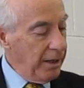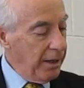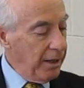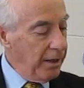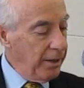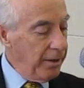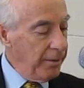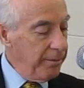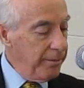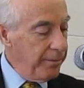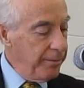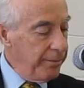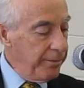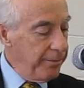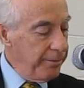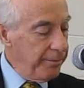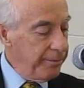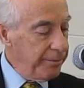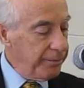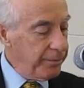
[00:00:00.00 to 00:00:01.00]
Um,
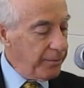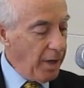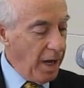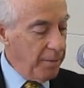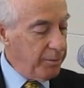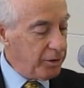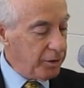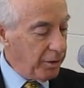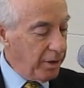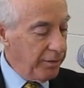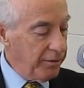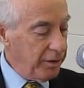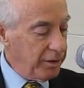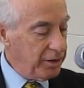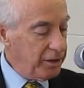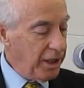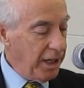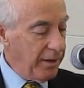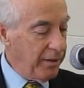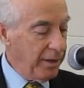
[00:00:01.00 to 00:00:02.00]
I'm sorry,
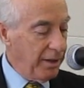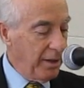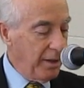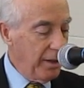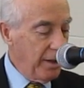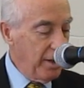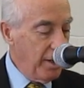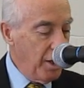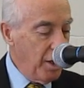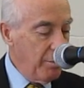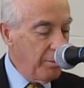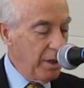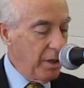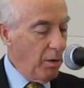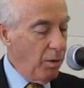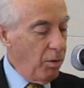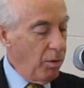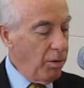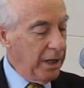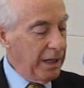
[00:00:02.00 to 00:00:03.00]
verse 7.
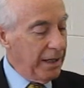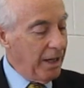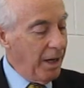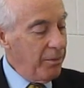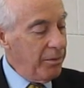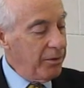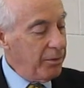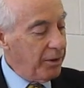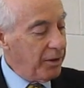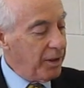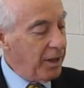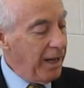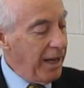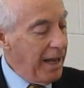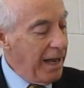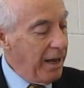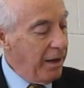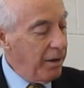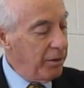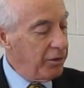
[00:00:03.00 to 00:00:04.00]
Behold, he cometh with
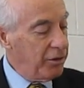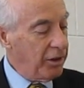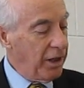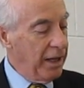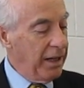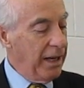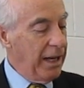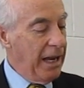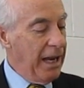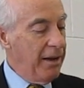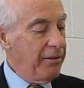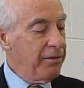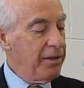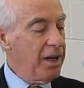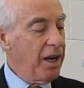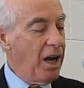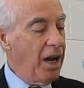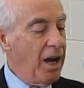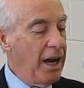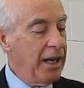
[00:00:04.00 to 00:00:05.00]
clouds, and
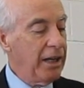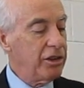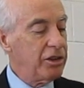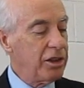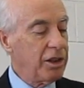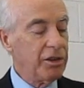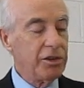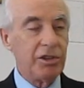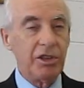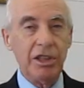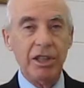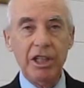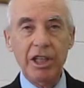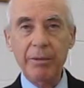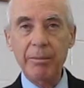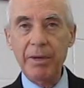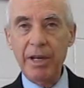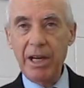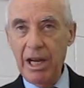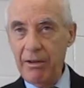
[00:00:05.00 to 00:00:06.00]
every eye shall see
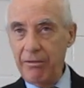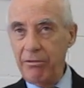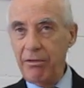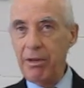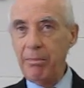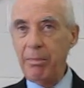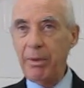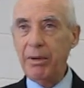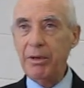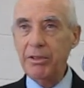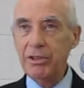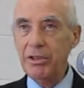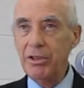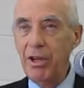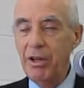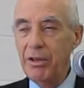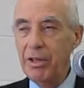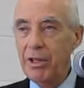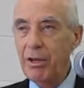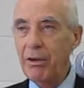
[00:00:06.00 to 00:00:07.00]
him. Every person
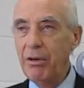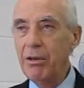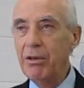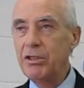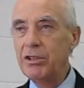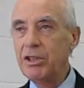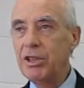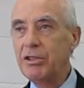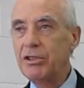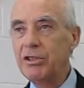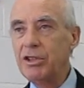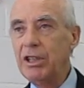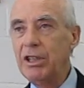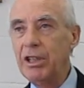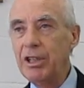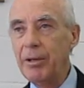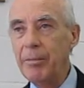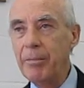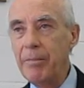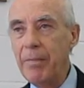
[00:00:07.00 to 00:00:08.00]
on the earth shall see
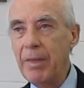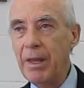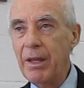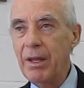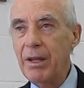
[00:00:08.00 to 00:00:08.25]
him.